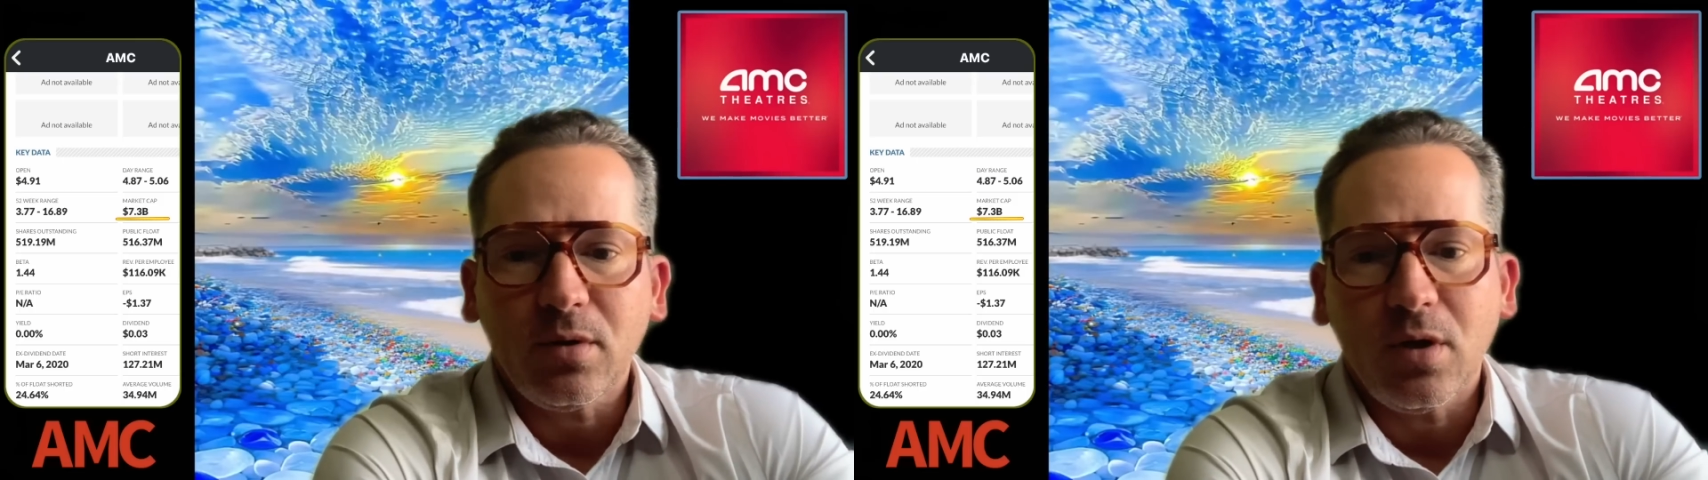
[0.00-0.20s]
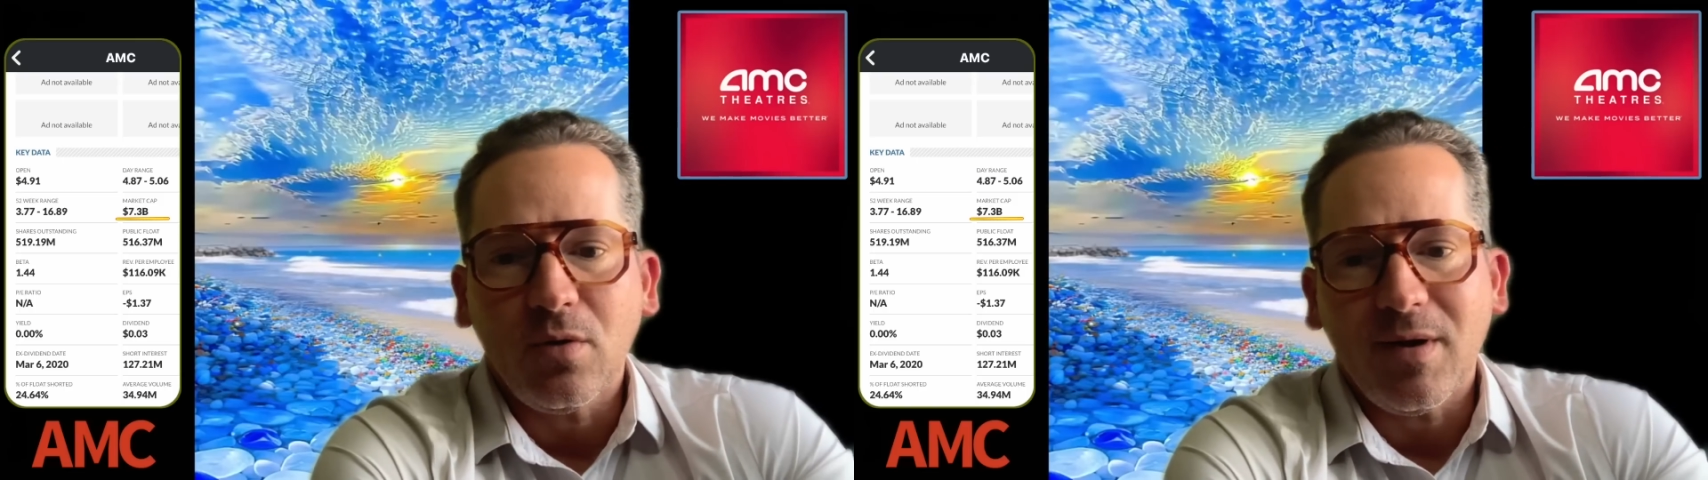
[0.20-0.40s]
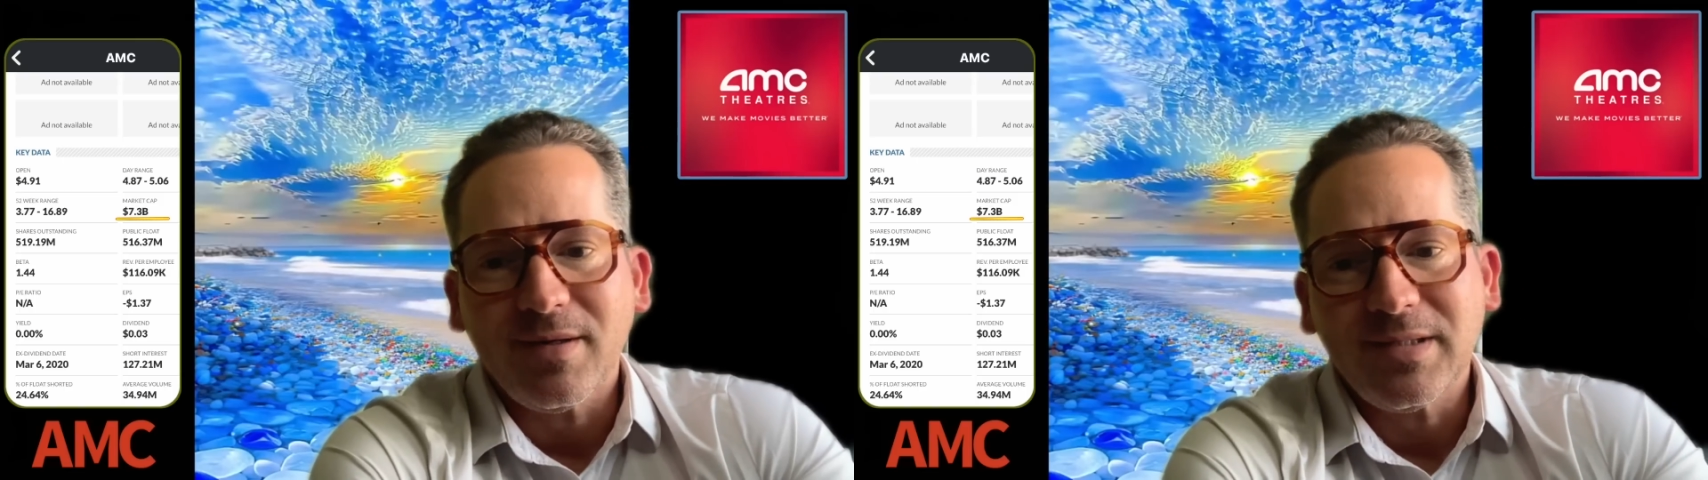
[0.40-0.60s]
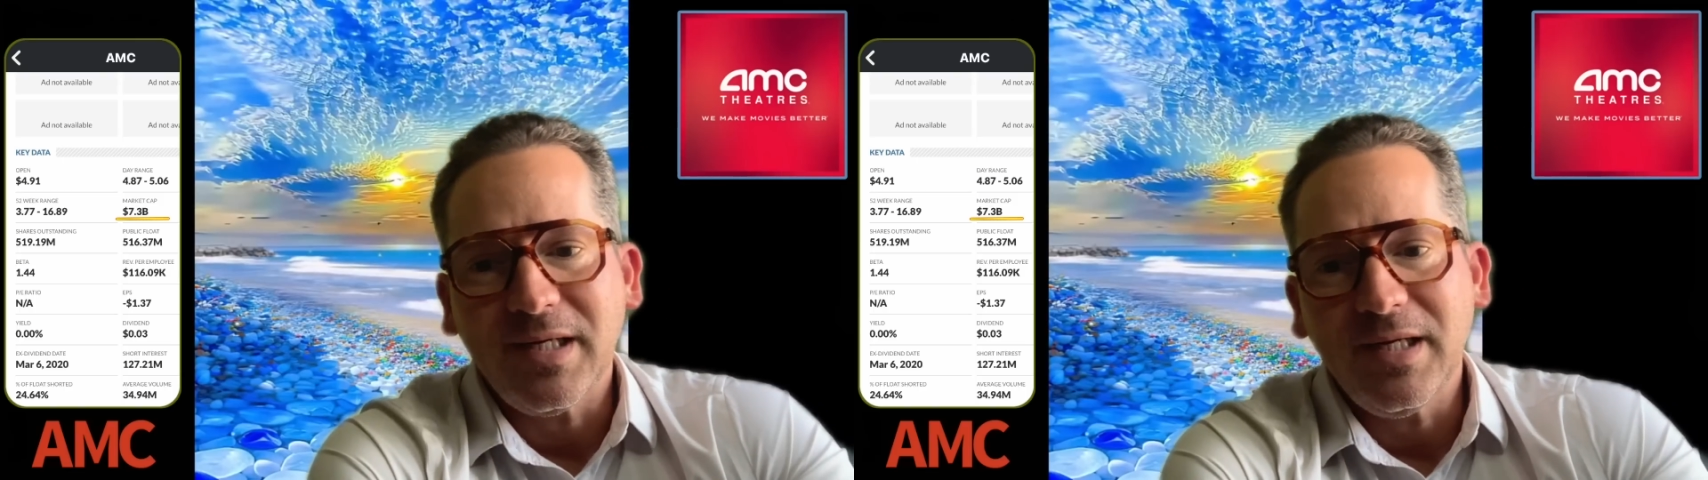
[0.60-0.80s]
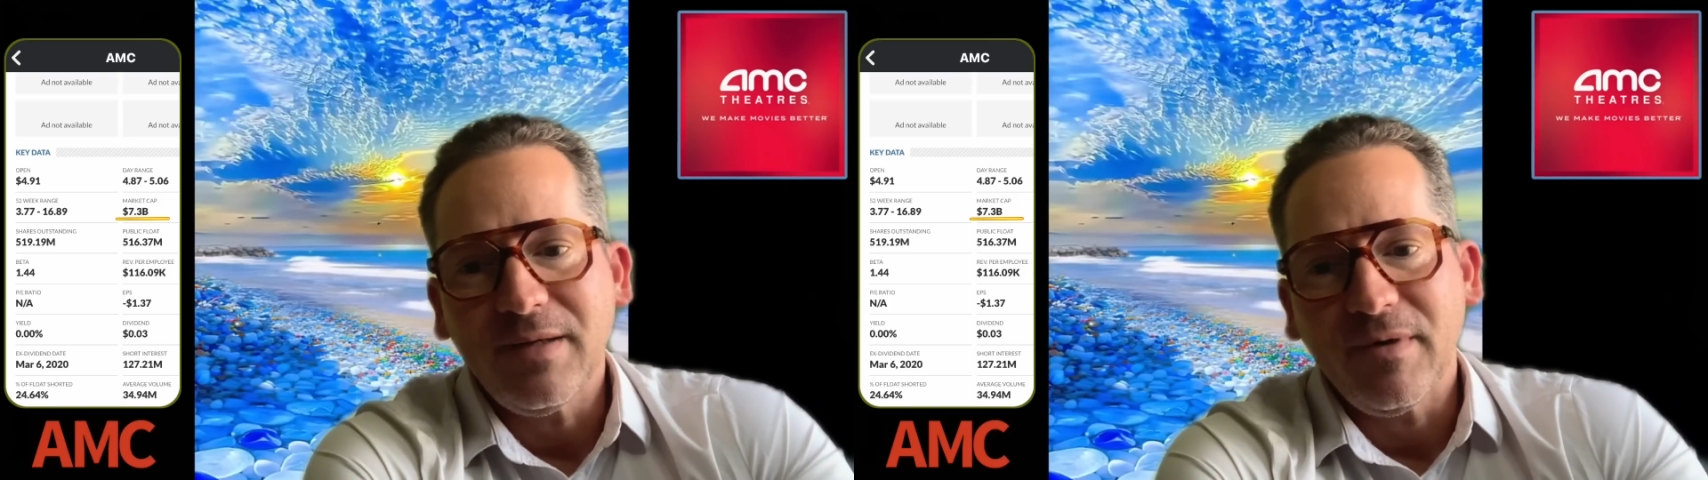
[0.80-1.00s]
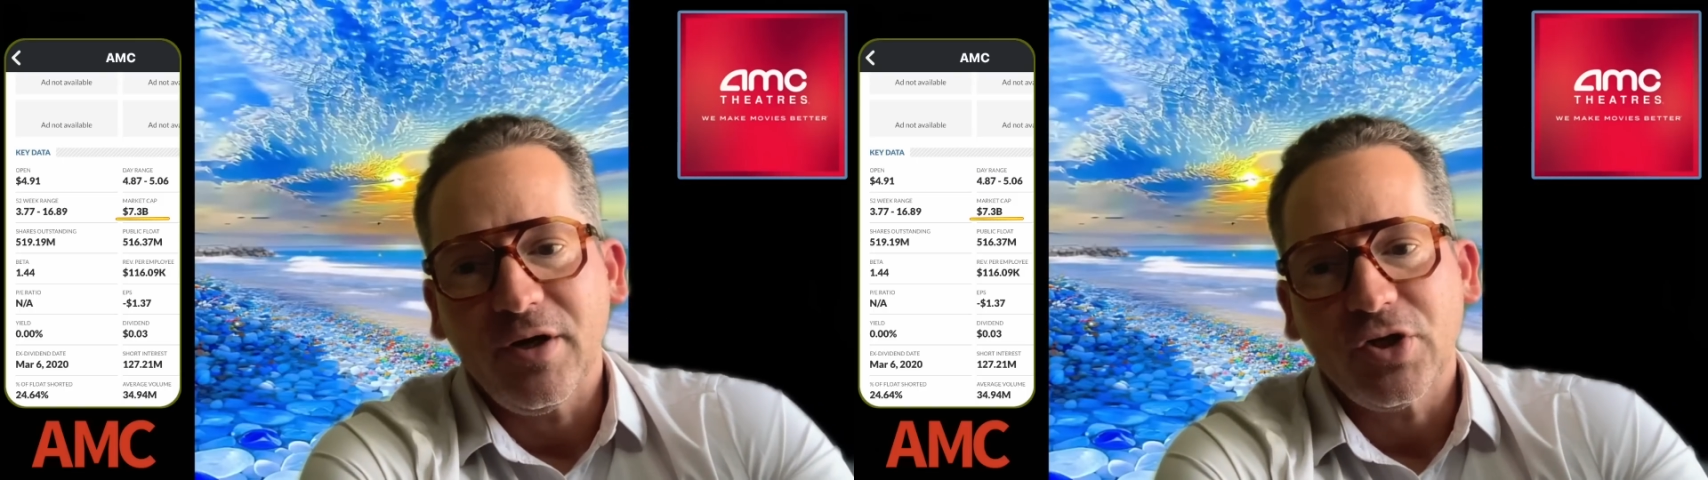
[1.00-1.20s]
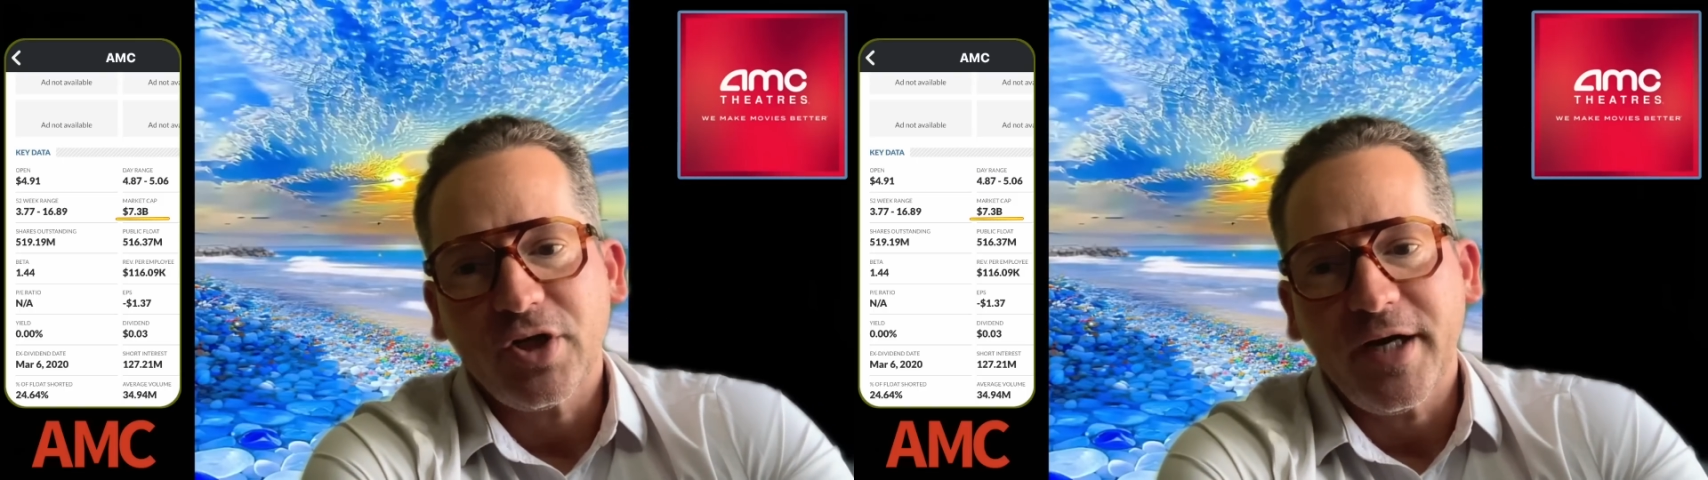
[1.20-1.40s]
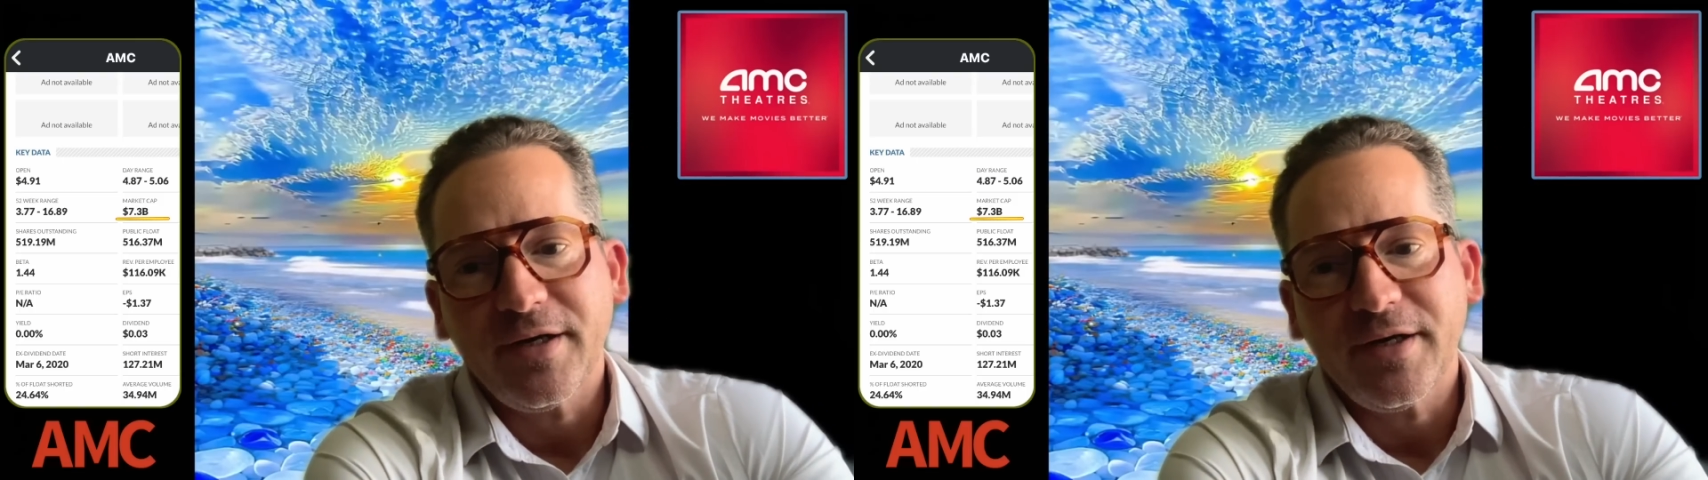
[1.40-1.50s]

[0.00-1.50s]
go on TD Ameritrade,